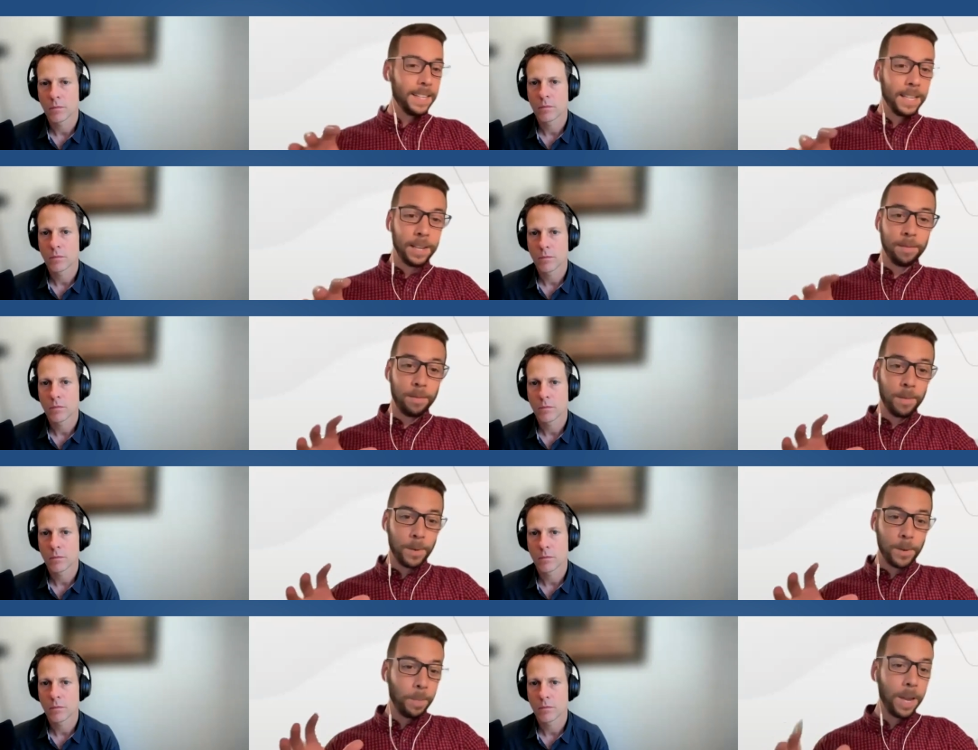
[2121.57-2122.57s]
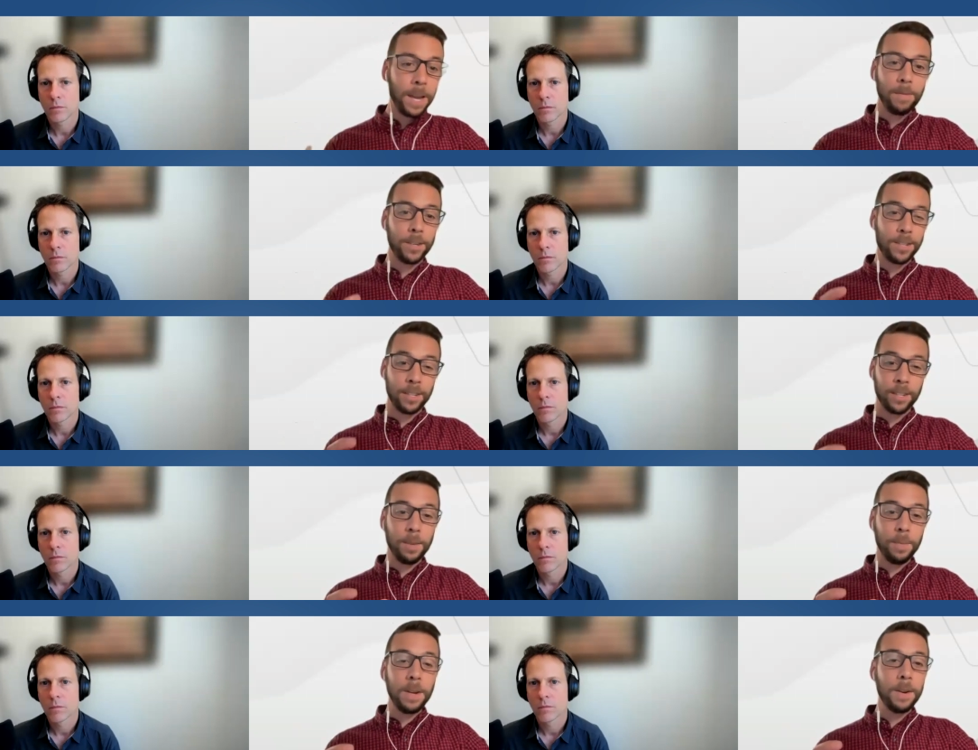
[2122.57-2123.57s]
Speaker 1: if you pay for just a
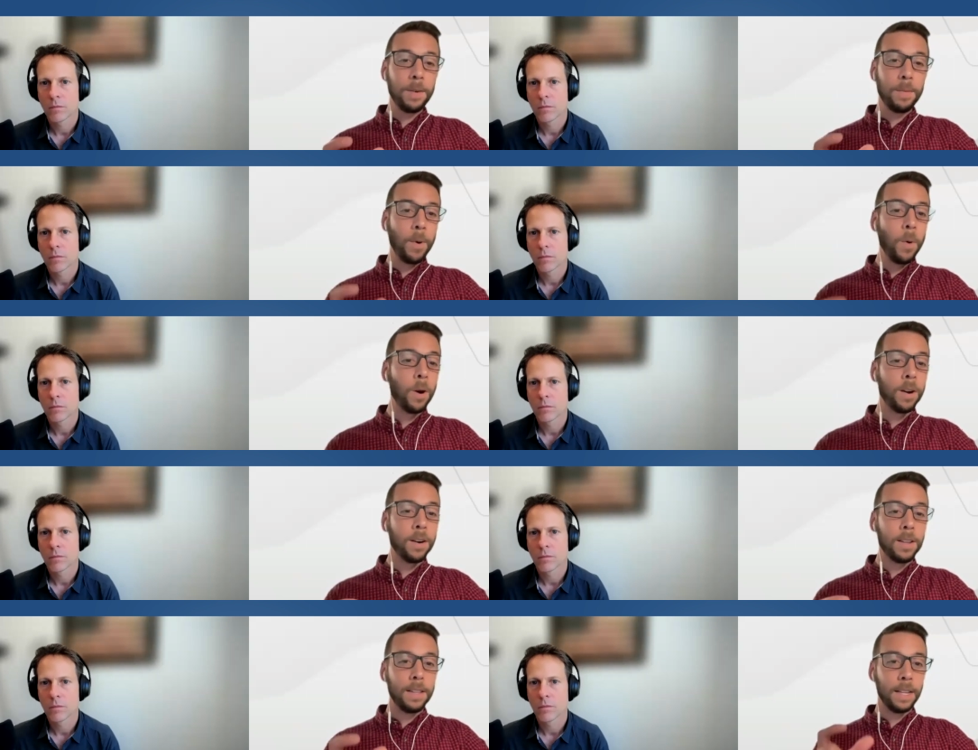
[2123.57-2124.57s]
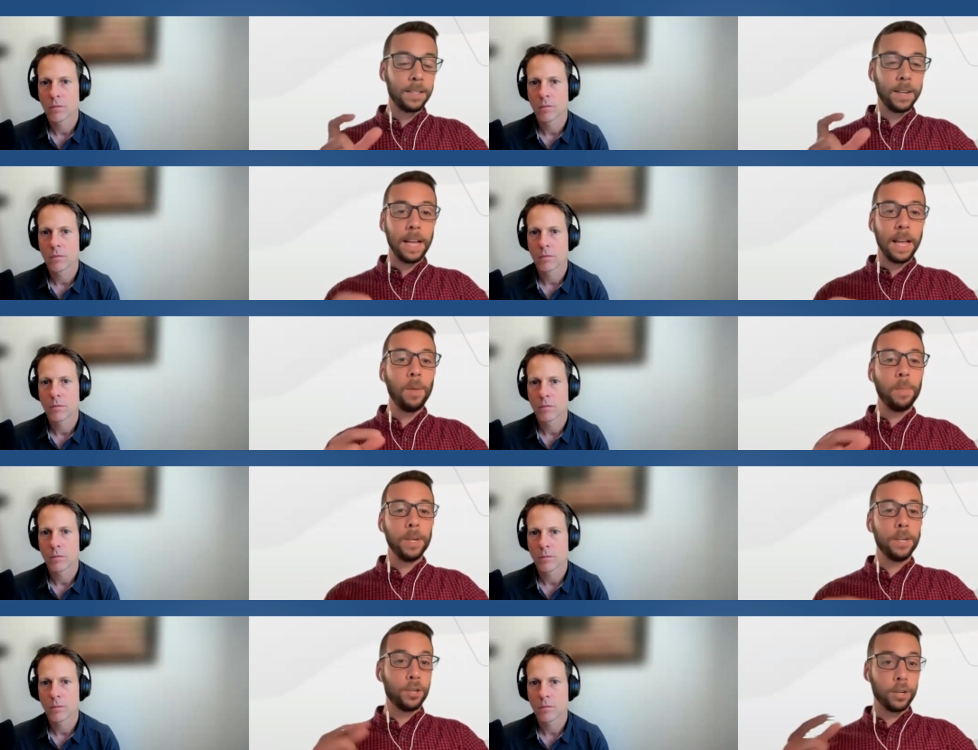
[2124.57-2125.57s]
little bit more that's going to
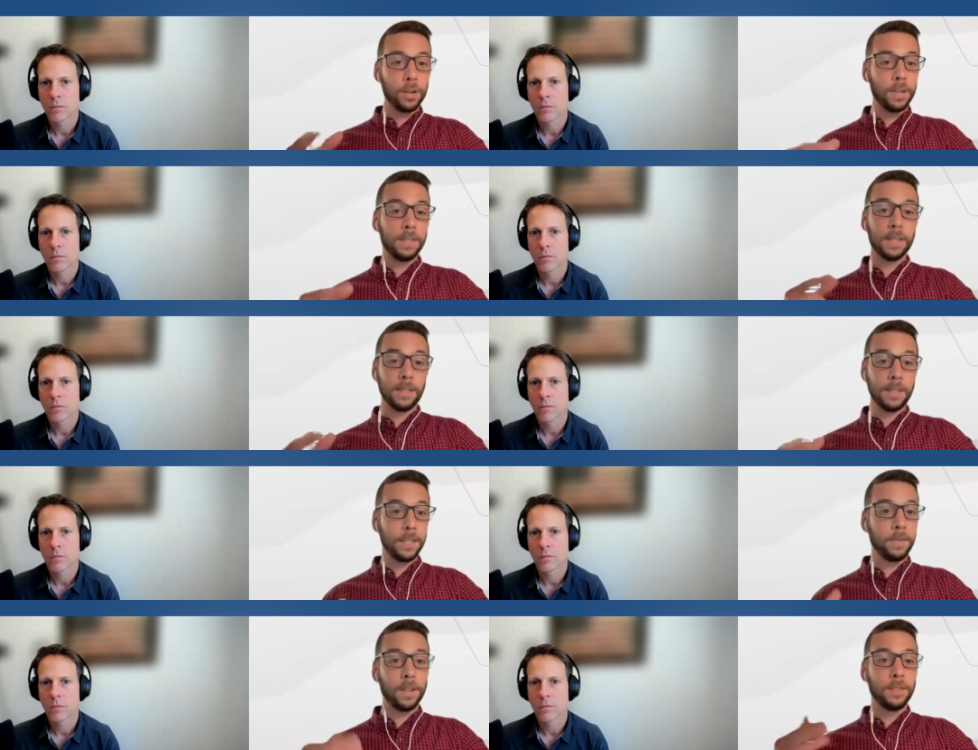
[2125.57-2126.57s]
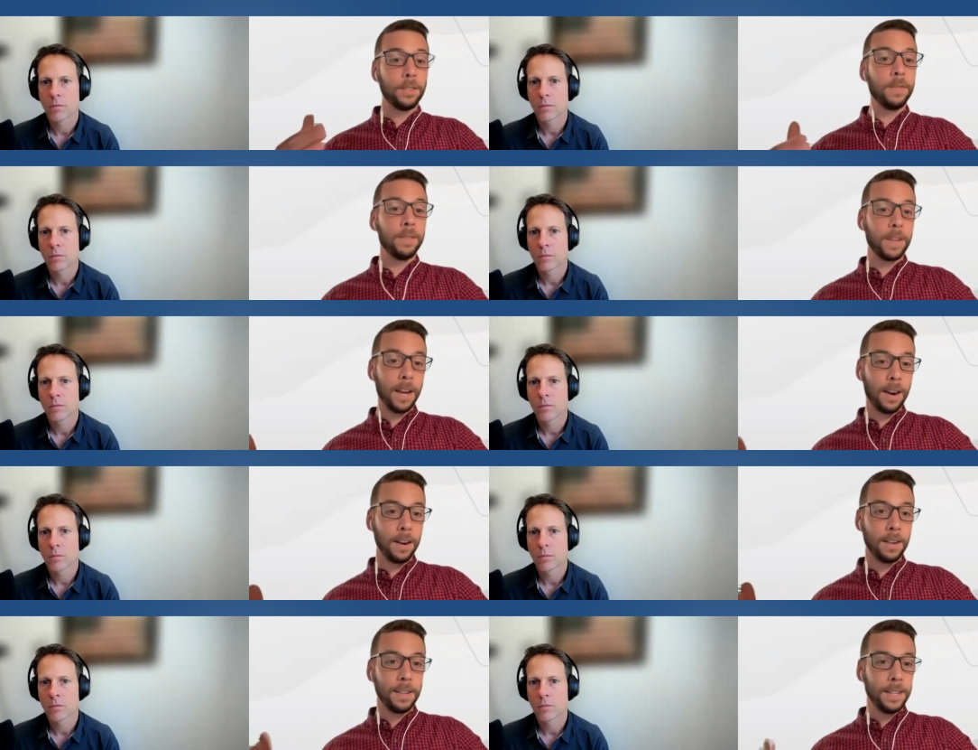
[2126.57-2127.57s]
help ensure the success of conservative
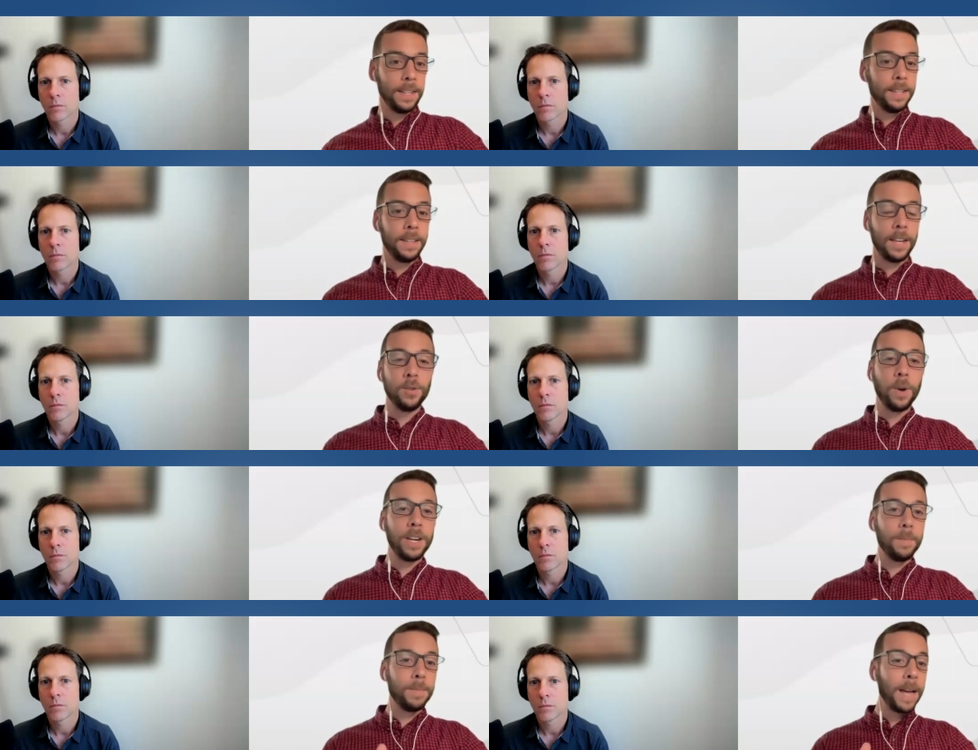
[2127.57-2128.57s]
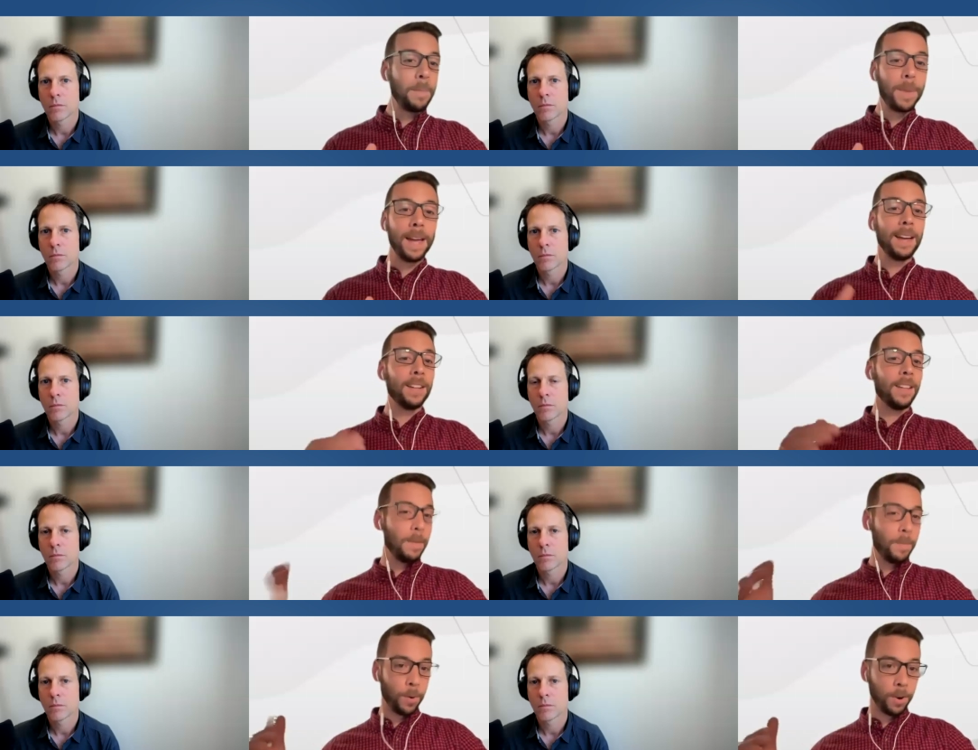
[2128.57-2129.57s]
care, then you wind up not paying a
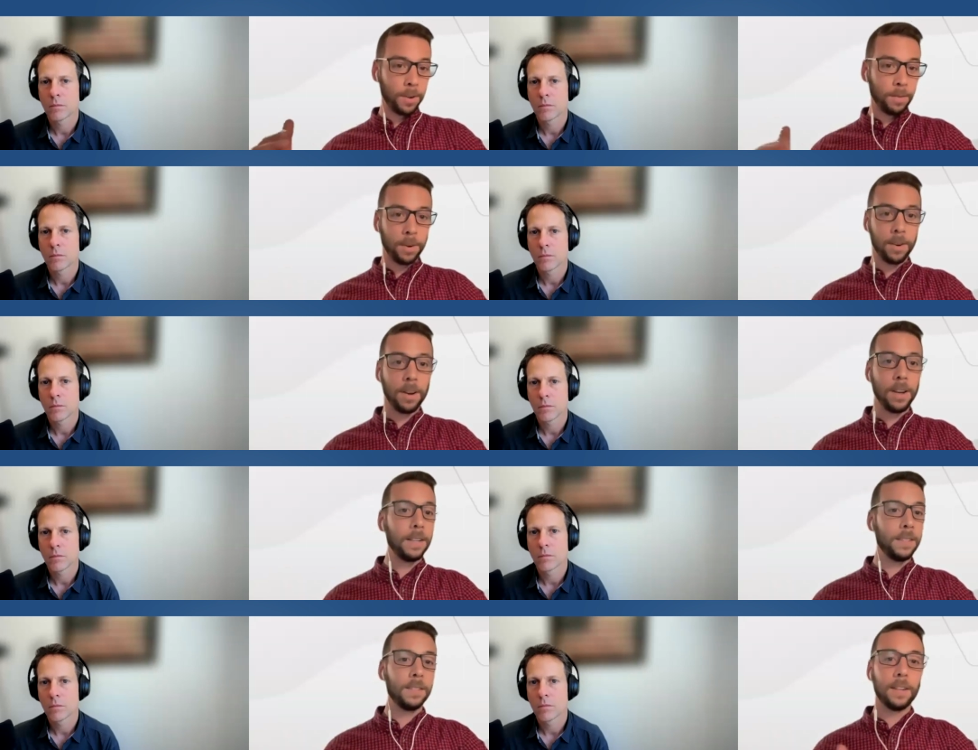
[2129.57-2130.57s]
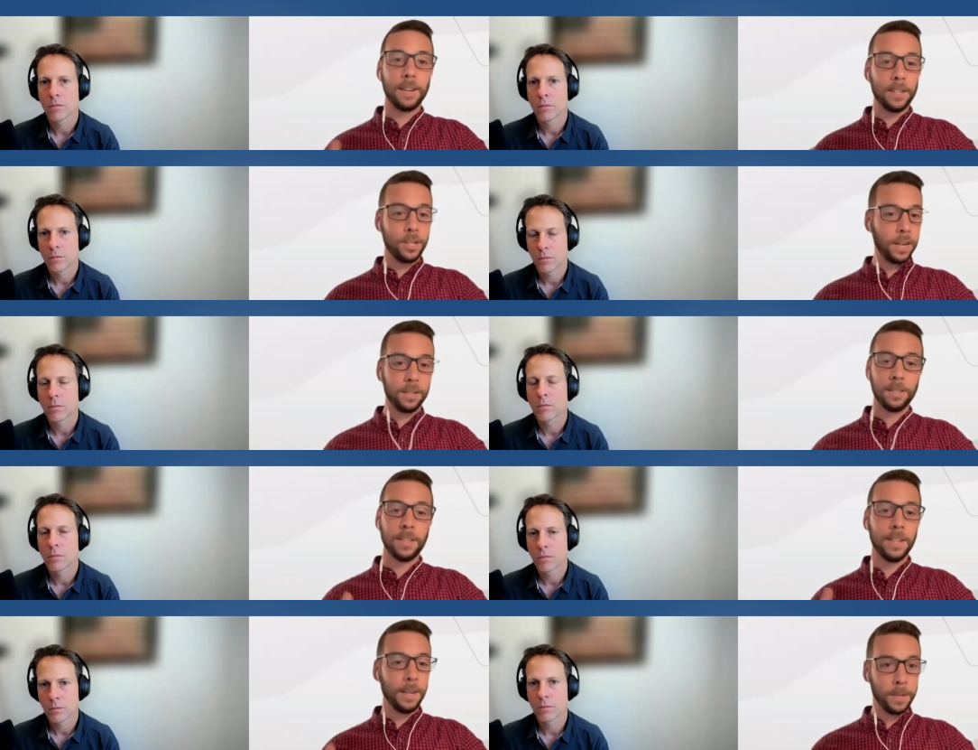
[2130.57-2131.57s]
lot more for unnecessary
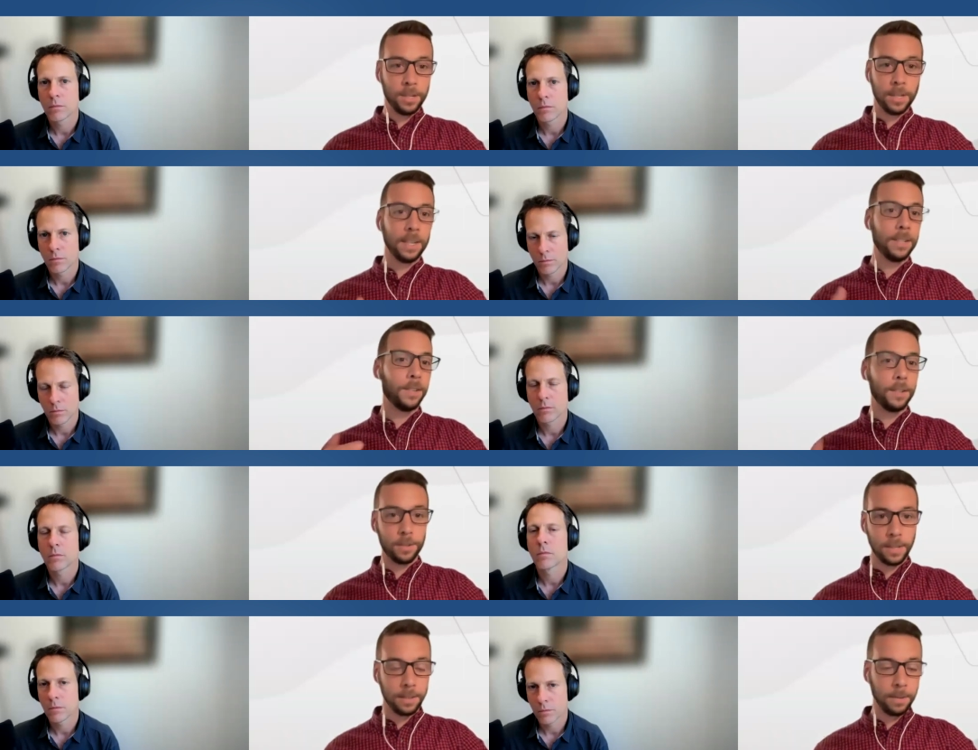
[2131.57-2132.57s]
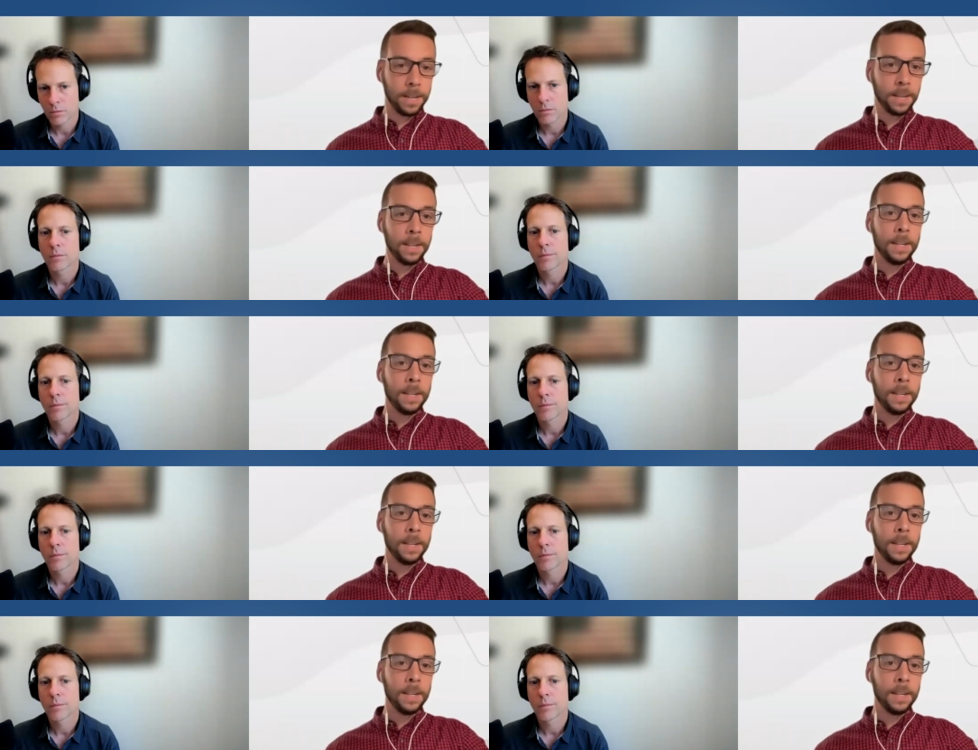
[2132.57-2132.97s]
injections and imaging and surgeries, right?